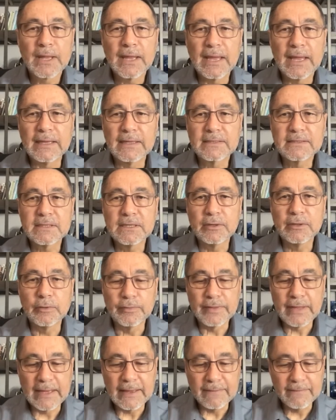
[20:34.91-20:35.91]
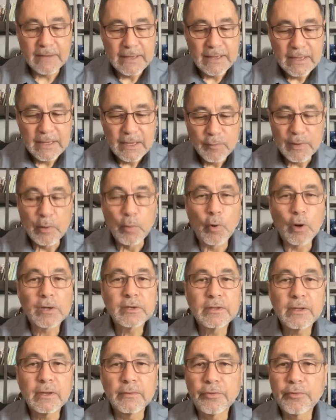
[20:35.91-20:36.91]
And so we
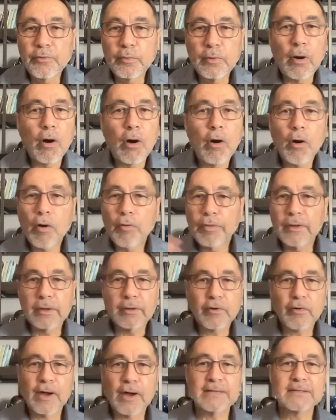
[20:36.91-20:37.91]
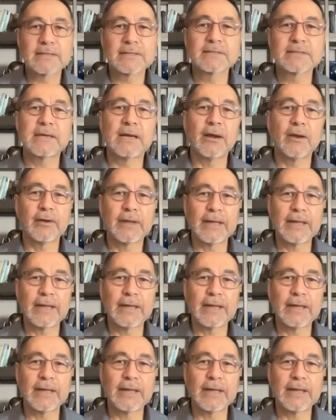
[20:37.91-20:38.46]
worked through all the crisis there,